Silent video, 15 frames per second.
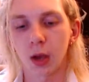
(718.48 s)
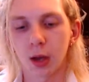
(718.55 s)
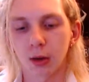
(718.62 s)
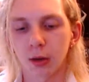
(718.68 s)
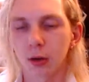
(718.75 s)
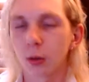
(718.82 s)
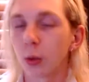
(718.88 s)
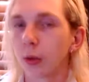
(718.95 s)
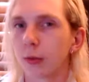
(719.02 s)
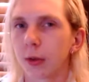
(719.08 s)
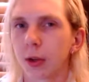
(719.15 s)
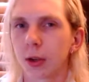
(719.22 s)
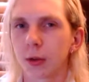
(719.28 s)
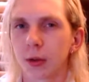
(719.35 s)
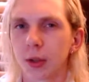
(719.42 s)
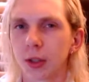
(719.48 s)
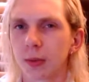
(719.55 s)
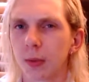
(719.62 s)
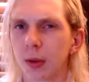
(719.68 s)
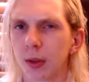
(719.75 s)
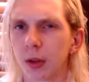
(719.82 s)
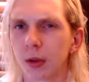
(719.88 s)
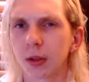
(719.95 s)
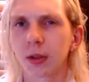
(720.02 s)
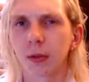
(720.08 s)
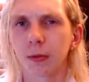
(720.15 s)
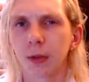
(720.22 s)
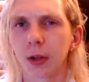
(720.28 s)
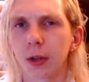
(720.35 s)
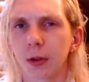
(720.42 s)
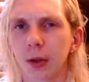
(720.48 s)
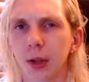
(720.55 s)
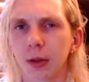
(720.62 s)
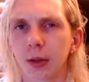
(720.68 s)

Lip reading: I don't know what video it is, but there is a video